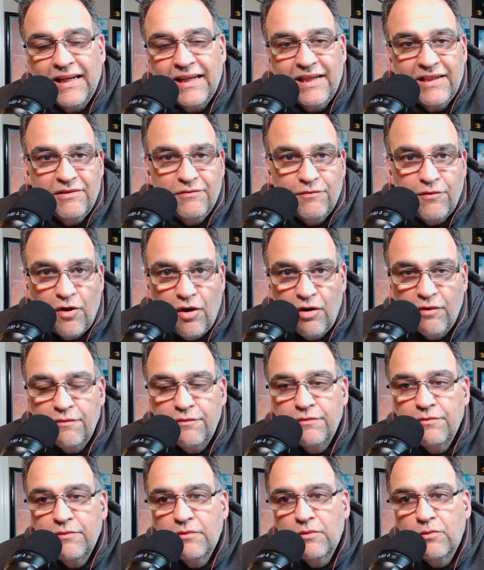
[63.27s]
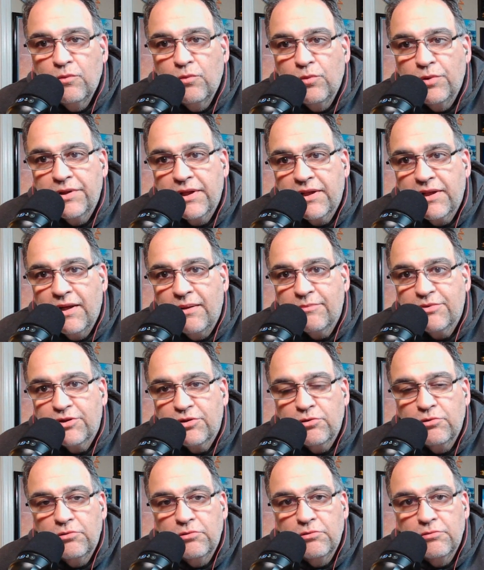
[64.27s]
get involved when it comes
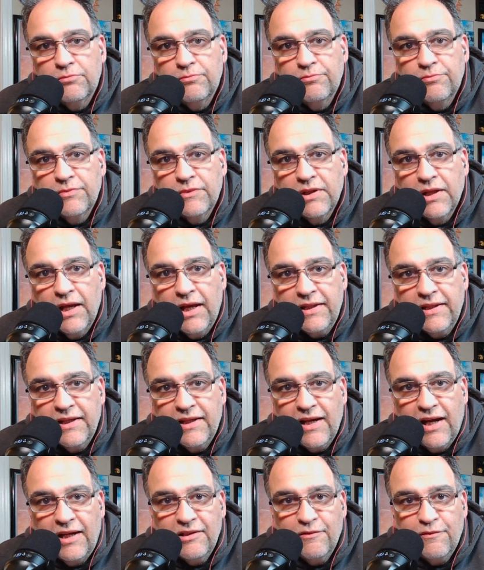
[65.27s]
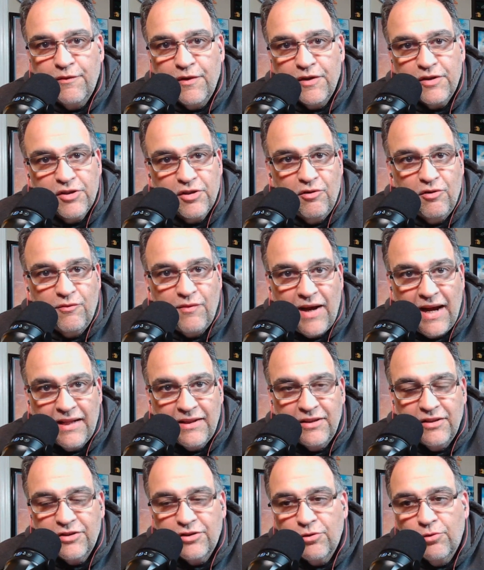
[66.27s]
to any kind of physical
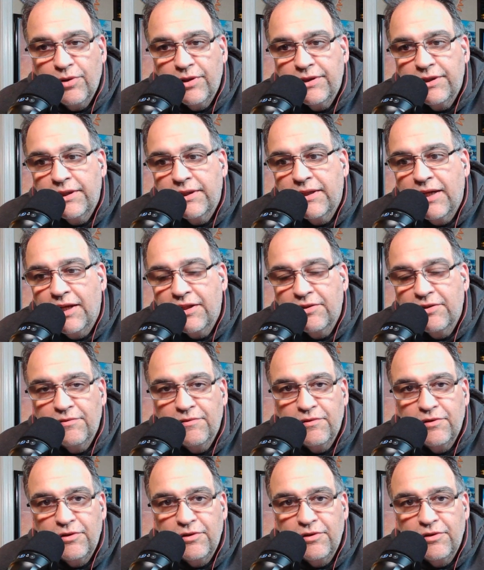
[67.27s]
violence or any kind of,